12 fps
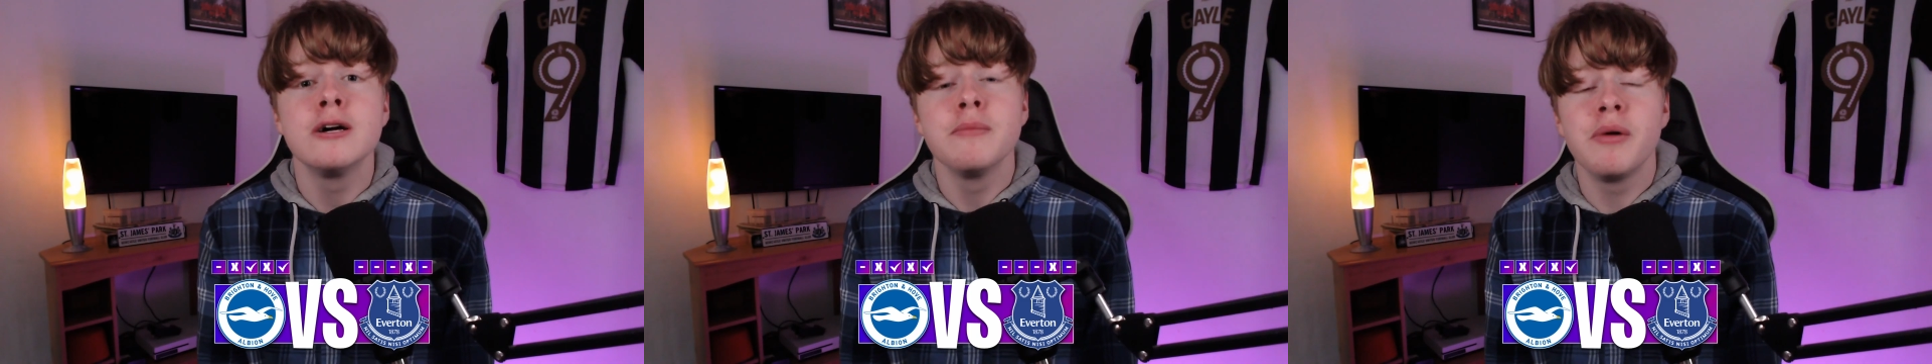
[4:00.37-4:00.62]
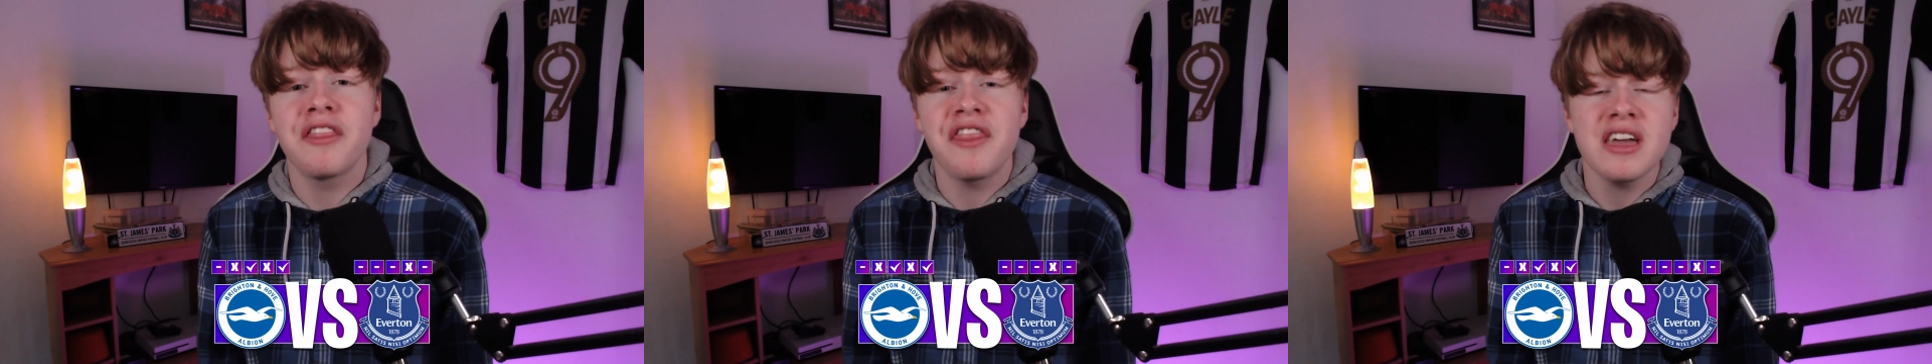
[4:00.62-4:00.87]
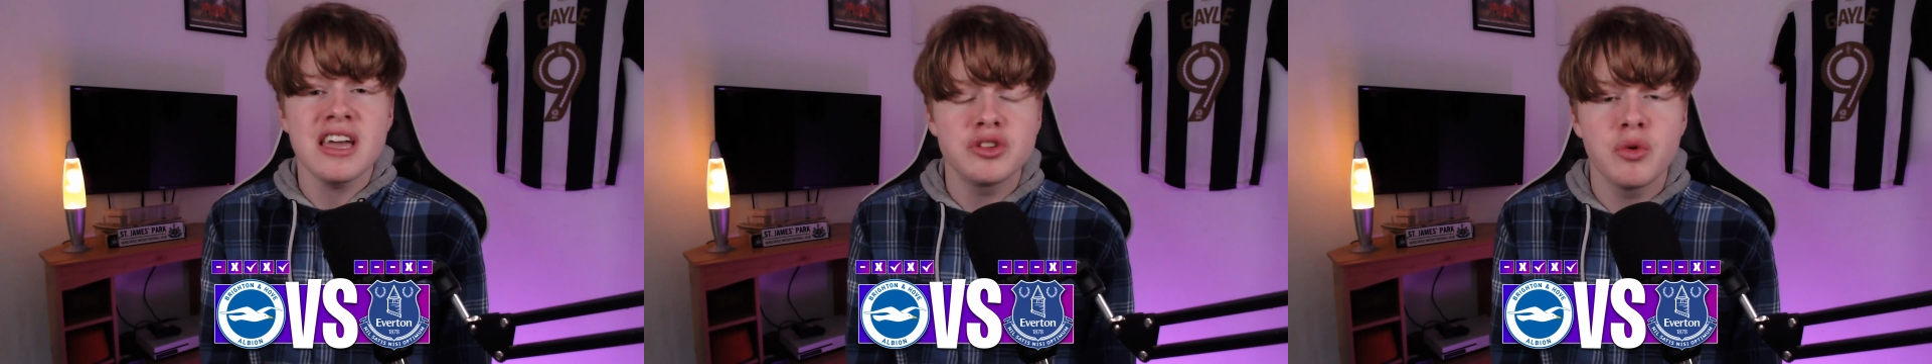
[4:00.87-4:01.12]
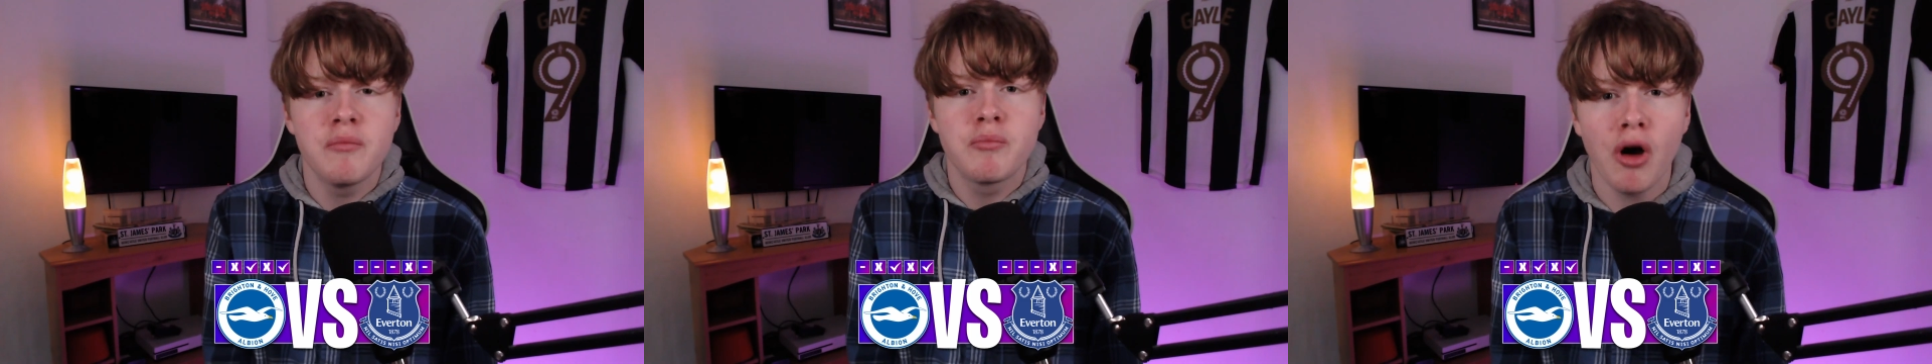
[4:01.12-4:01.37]
But the thing is,
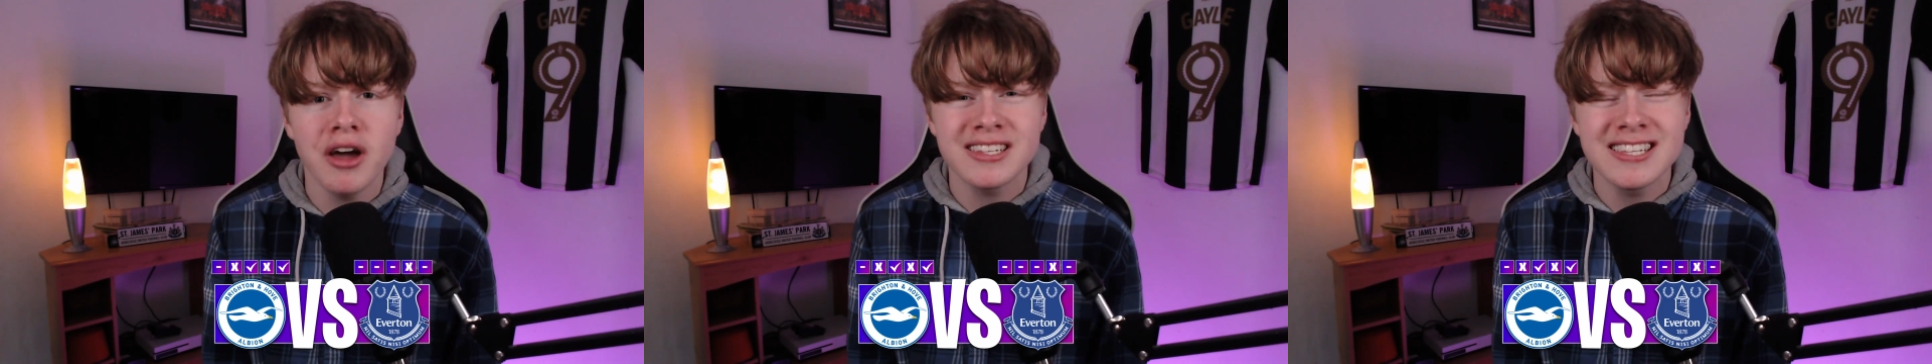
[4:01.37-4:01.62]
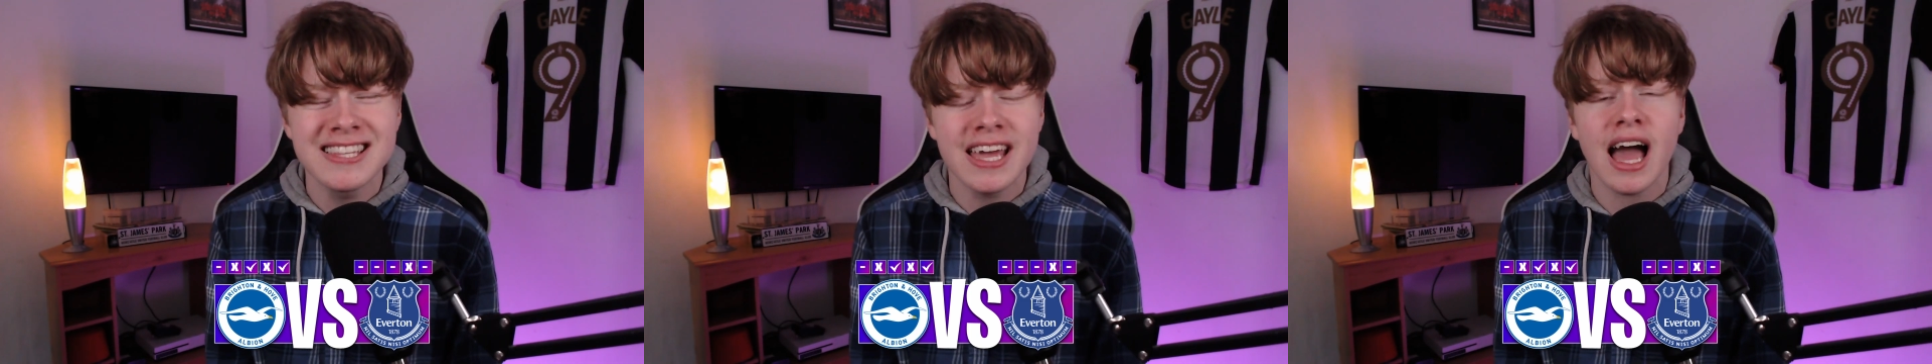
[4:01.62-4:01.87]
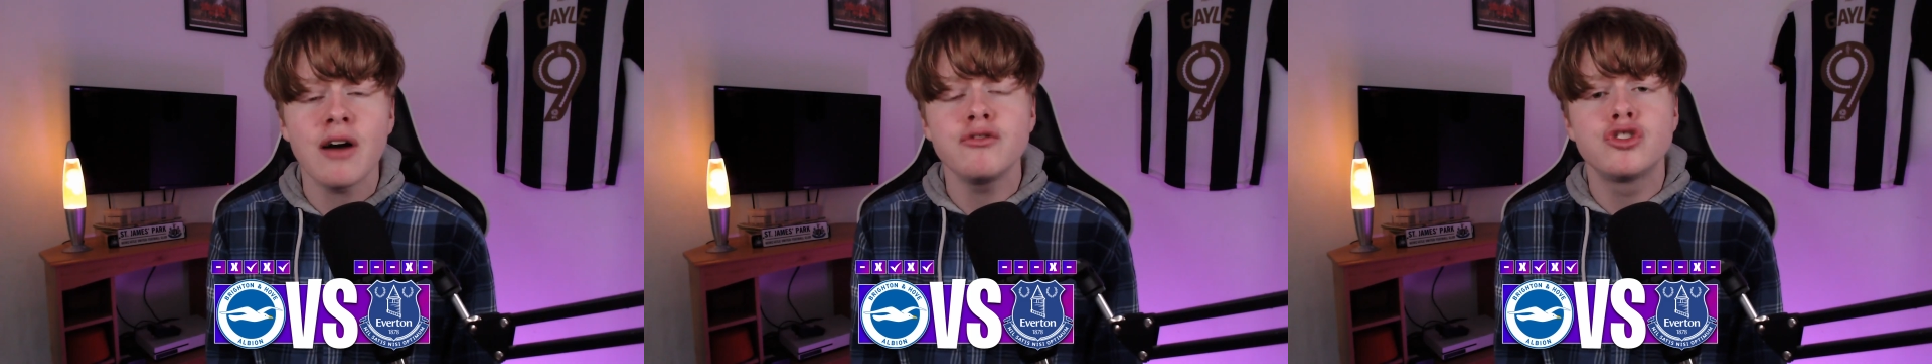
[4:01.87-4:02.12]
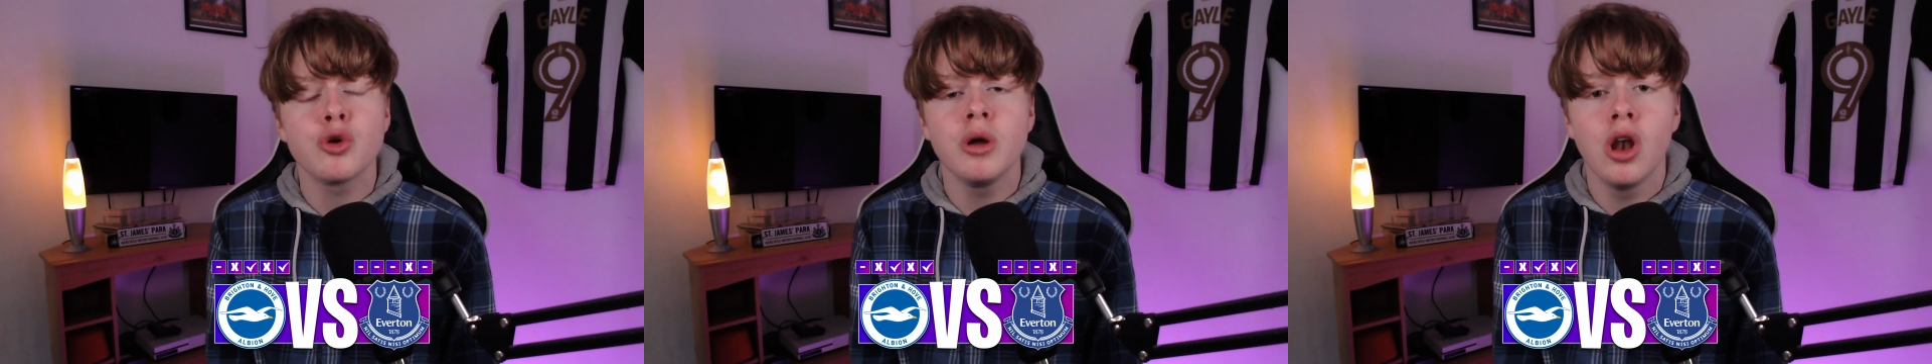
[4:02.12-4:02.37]
with Brighton, they have
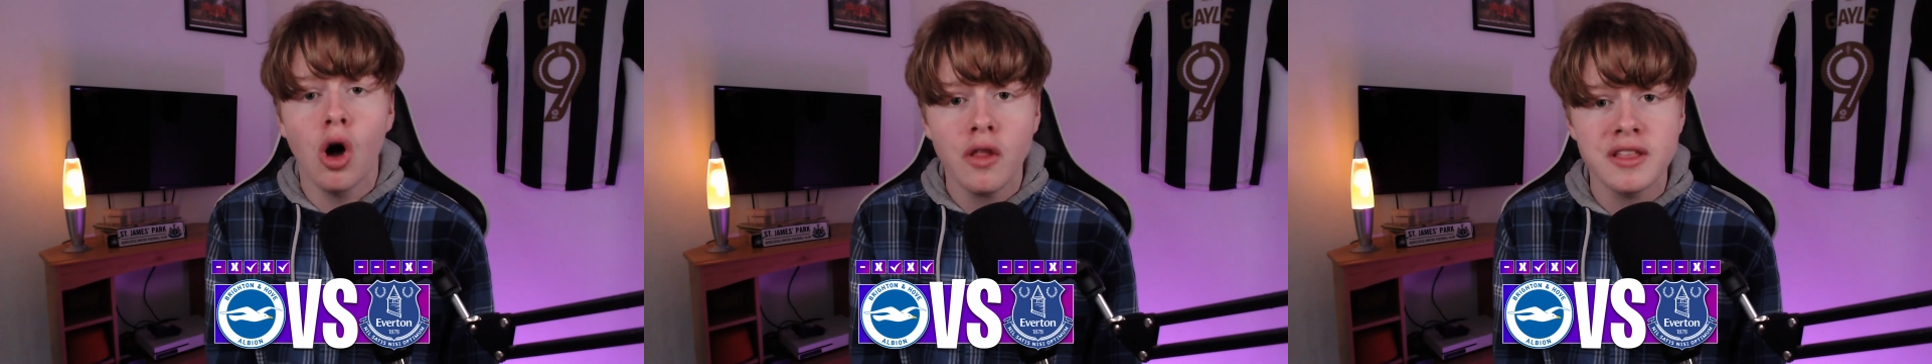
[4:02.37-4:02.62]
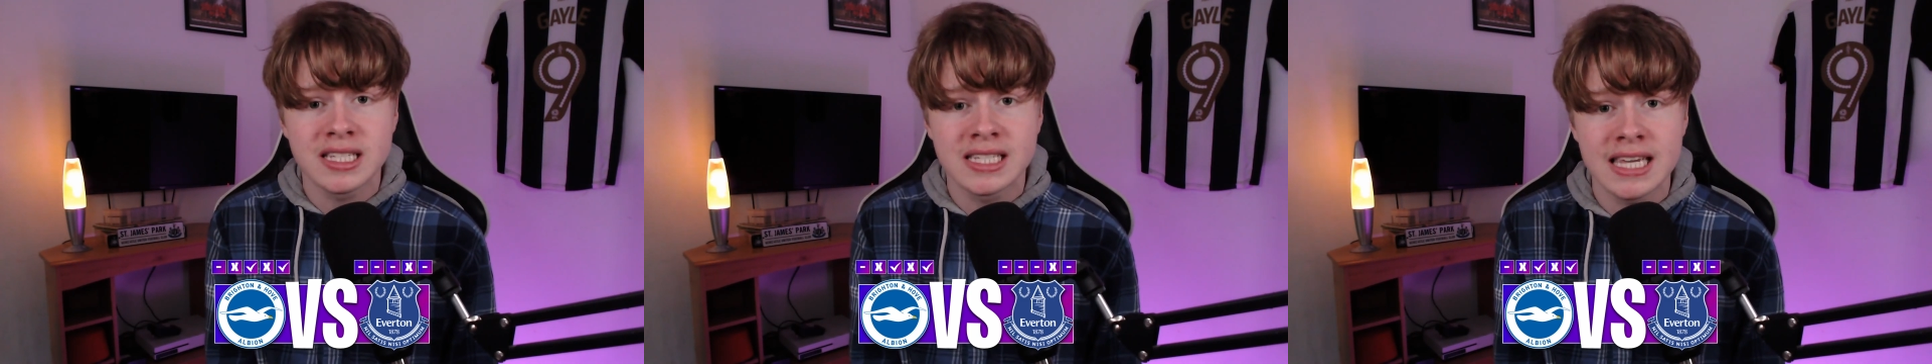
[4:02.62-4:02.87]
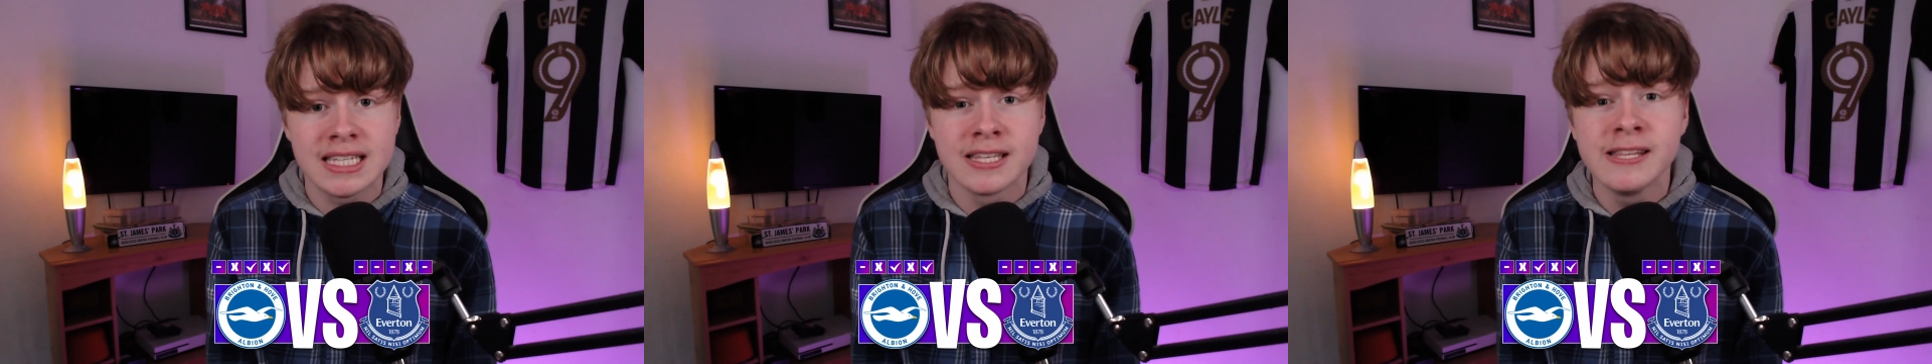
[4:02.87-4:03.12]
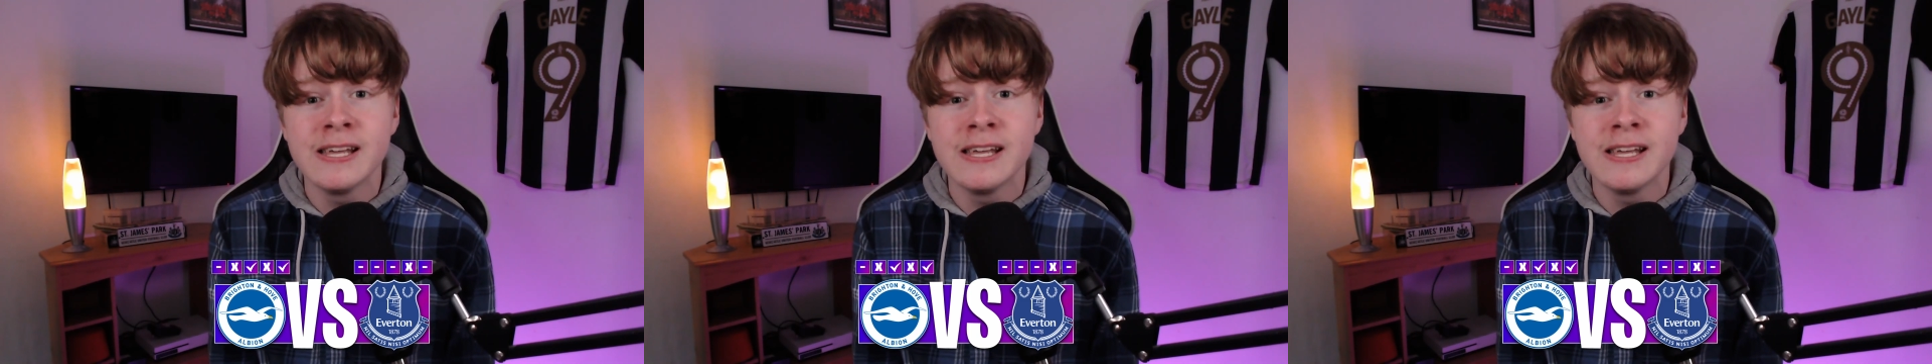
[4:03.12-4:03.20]
drew a lot this season.